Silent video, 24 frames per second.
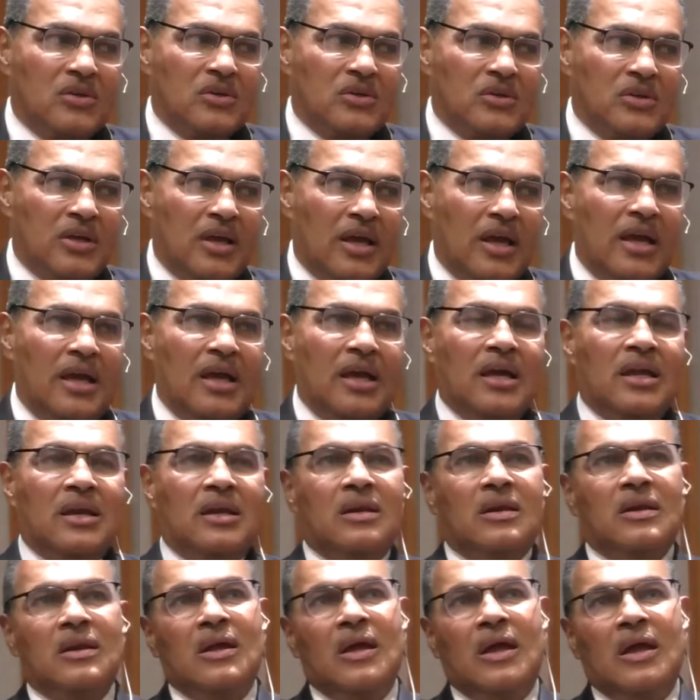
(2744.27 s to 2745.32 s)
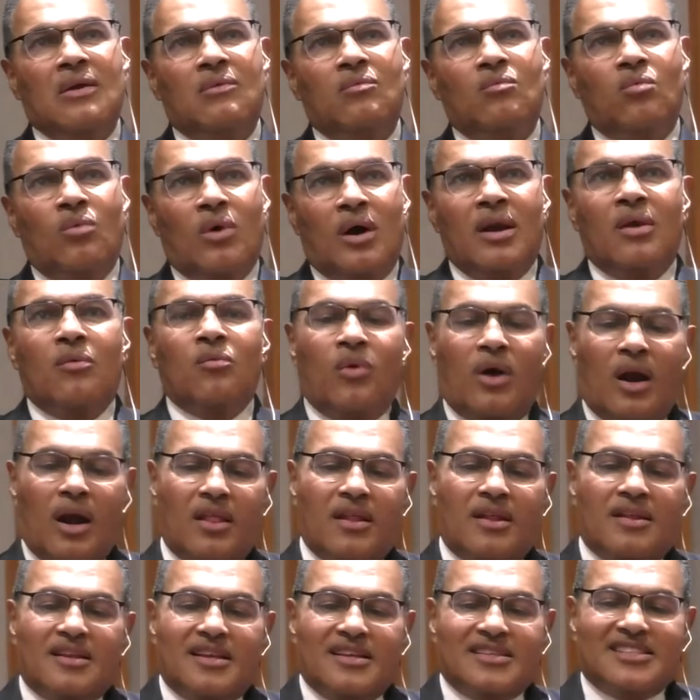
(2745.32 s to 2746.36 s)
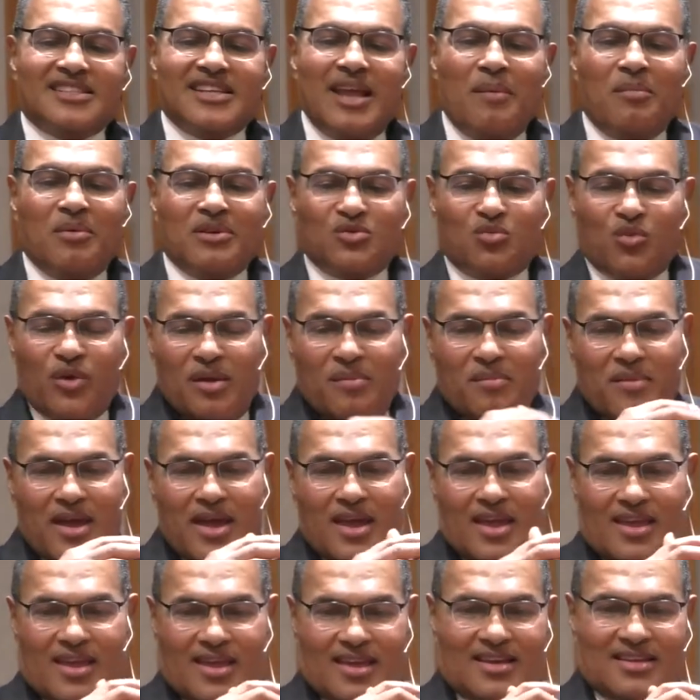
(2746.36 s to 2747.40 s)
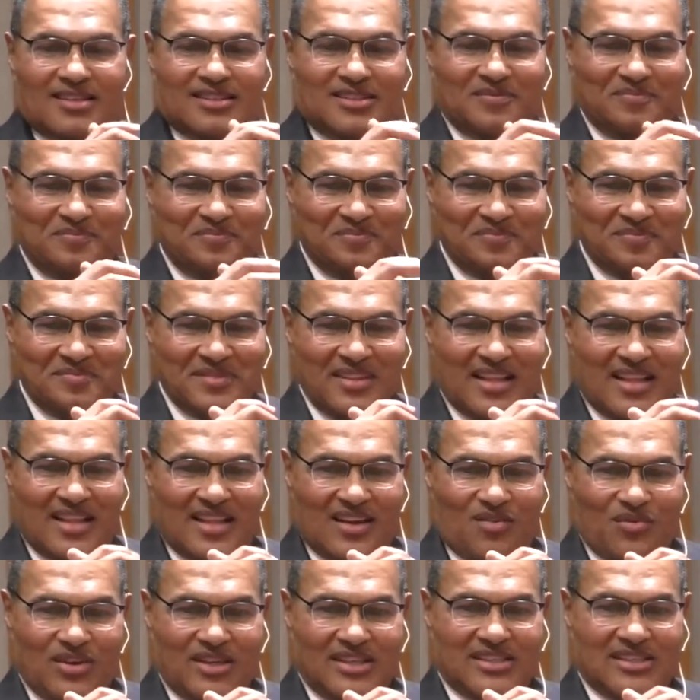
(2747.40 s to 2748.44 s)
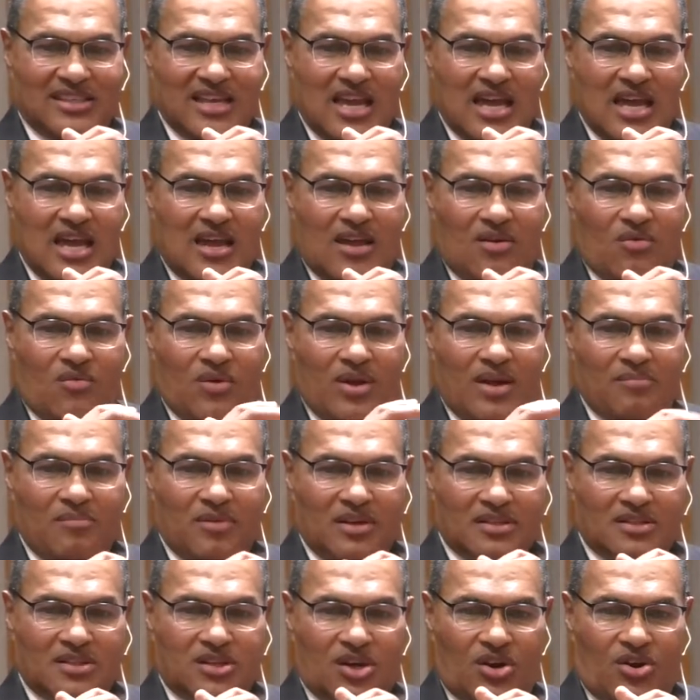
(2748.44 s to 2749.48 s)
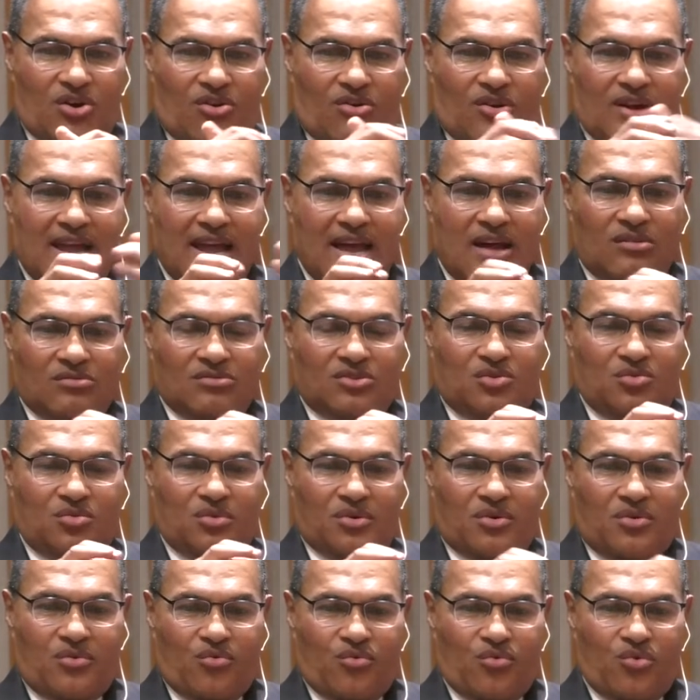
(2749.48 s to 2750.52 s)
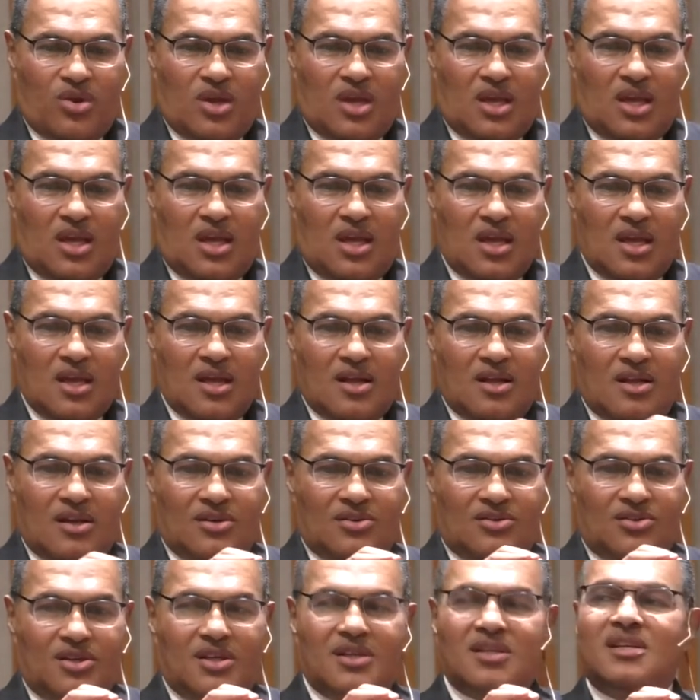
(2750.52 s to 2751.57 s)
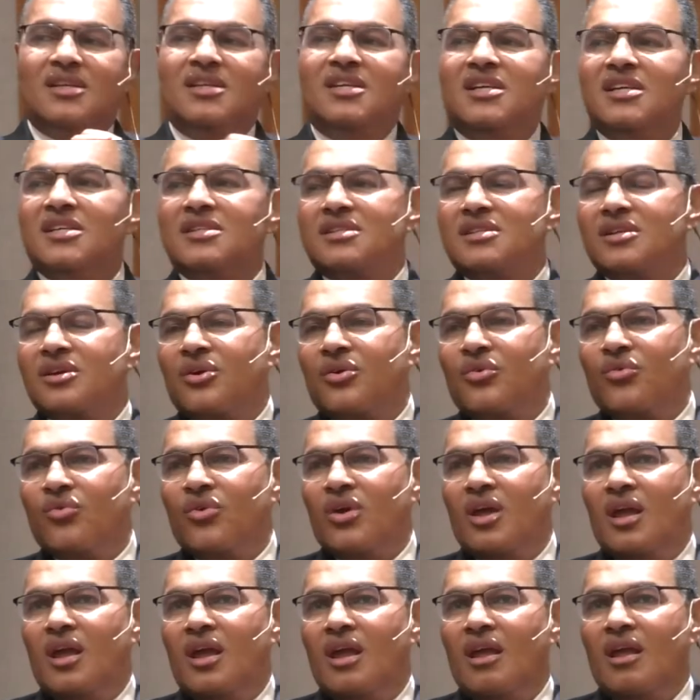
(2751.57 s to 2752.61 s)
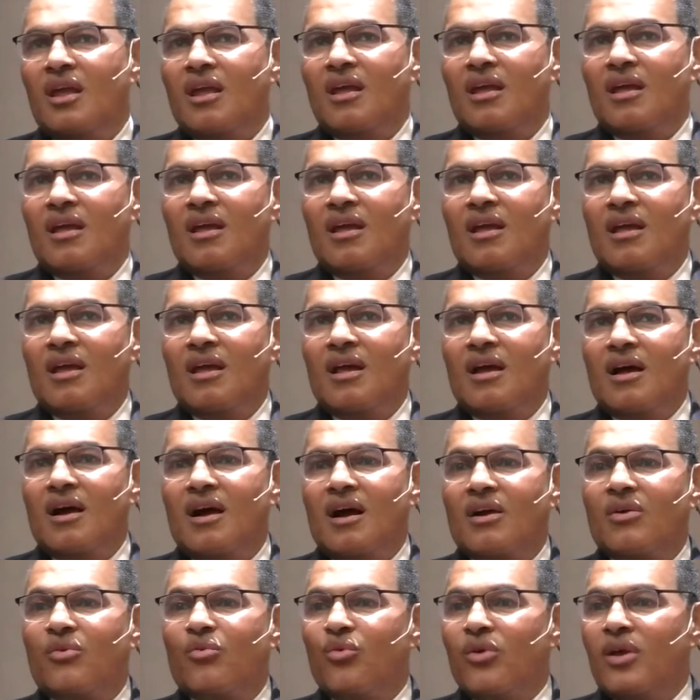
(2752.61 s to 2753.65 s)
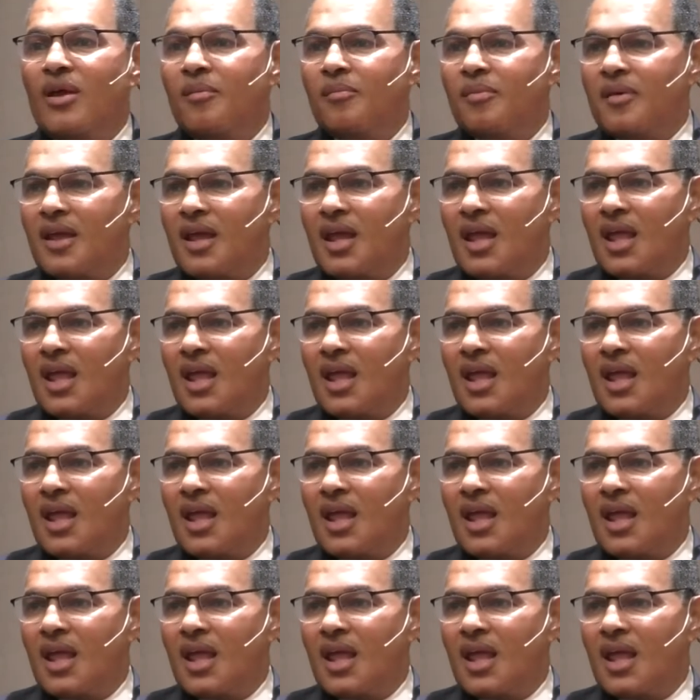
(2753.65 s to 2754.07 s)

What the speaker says: And one of the statements we make is, we say we must learn how to agree to disagree agreeably,